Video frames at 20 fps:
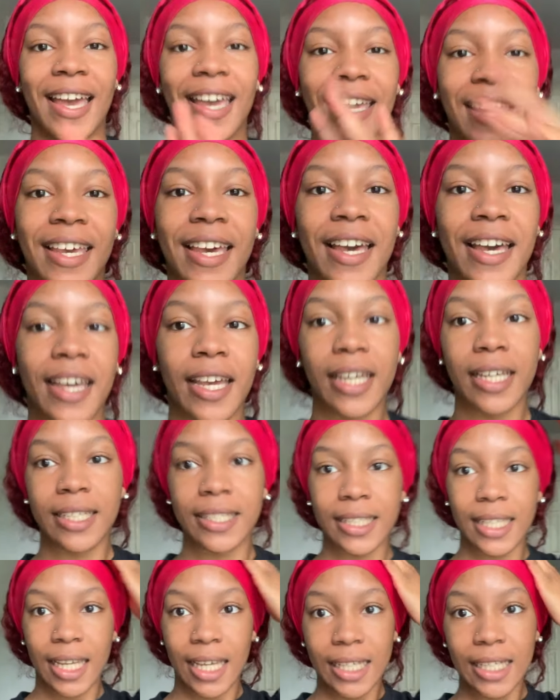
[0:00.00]
Hey
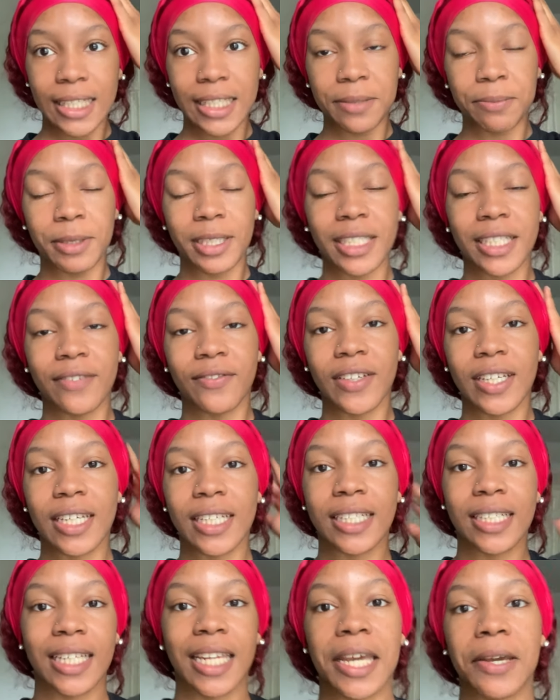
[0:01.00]
guys, it's Breezy B.
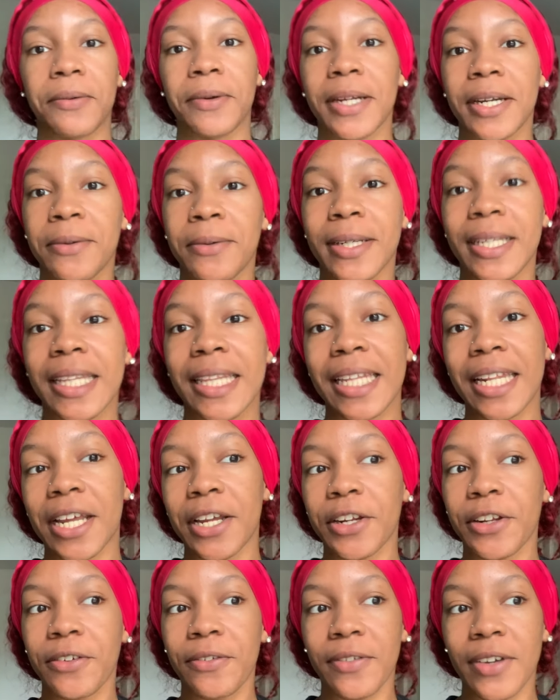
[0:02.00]
Today we're here with
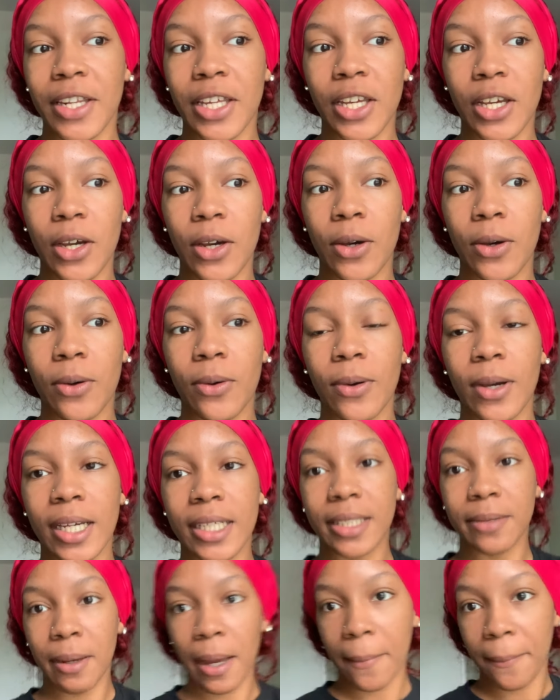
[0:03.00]
another video.
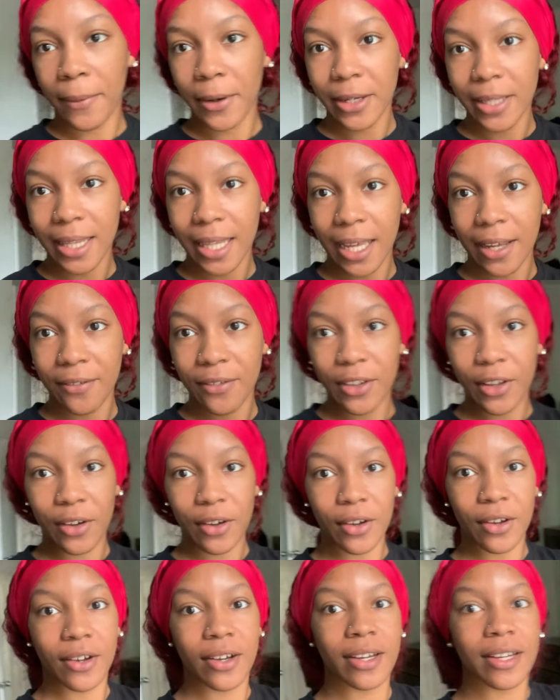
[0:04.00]
It's my birthday
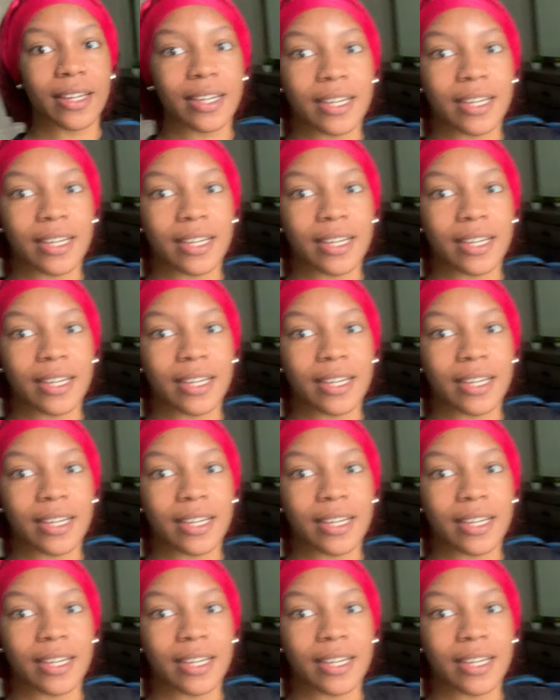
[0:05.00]
vlog.